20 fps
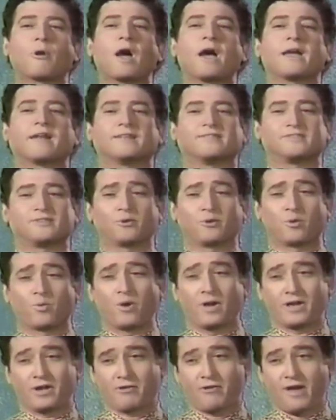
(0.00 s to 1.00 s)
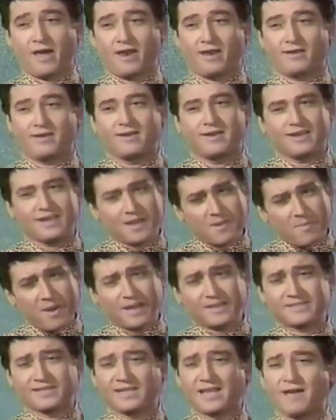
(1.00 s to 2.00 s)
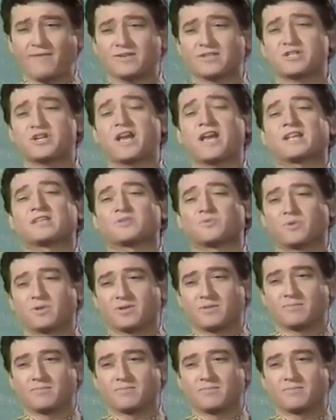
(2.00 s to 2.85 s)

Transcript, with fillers: you got to sell at least 1,500 movies,